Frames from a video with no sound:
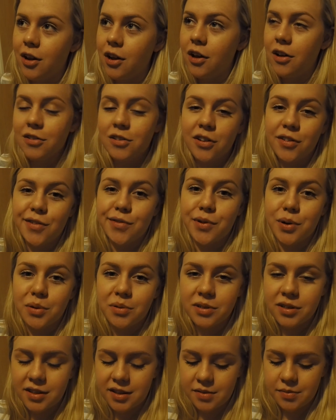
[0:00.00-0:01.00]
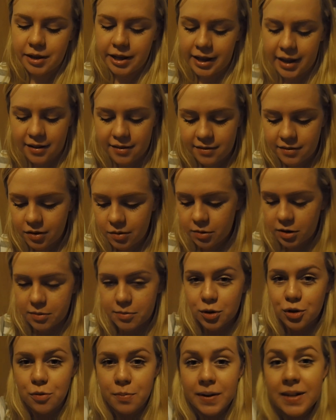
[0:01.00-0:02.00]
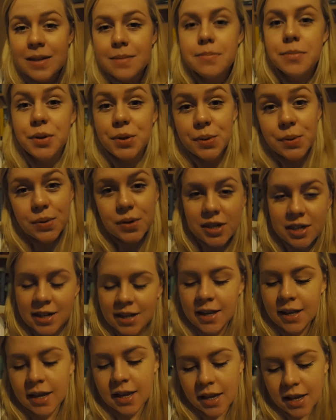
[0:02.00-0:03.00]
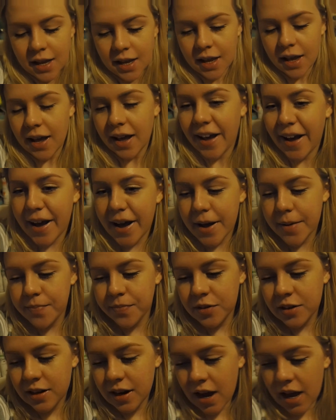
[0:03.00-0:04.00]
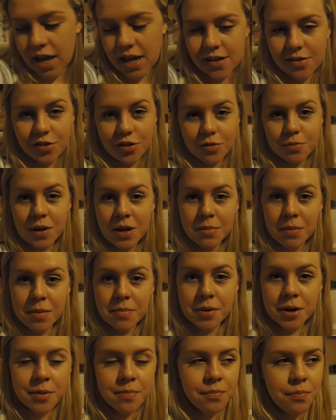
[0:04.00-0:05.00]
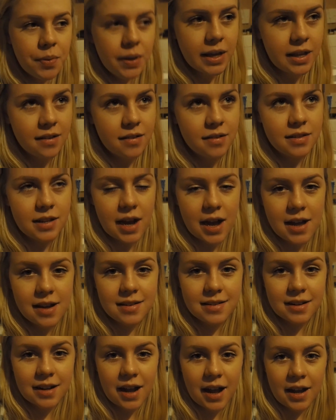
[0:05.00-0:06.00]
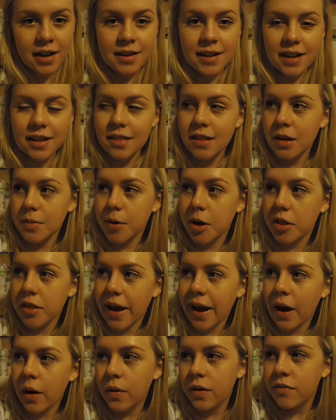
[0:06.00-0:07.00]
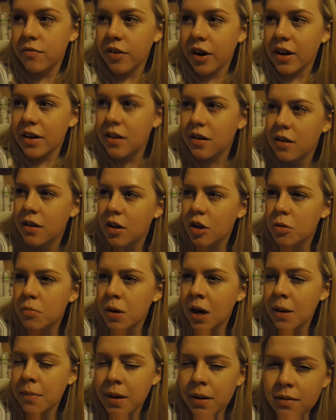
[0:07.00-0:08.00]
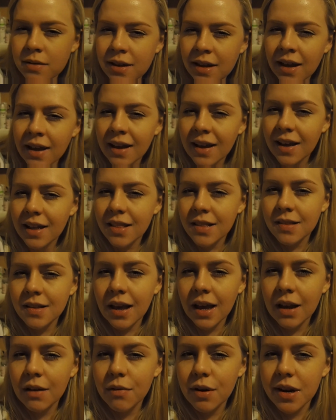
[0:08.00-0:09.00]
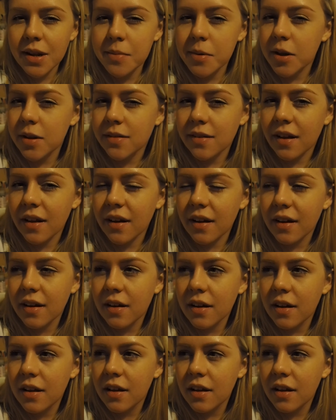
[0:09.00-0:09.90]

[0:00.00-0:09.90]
a lot to look forward to this weekend, so I'm in a much better mood. Tonight it's just me and my mum, because Dad and Ethan are both out. In fact, you might be able to hear Ethan's getting ready music.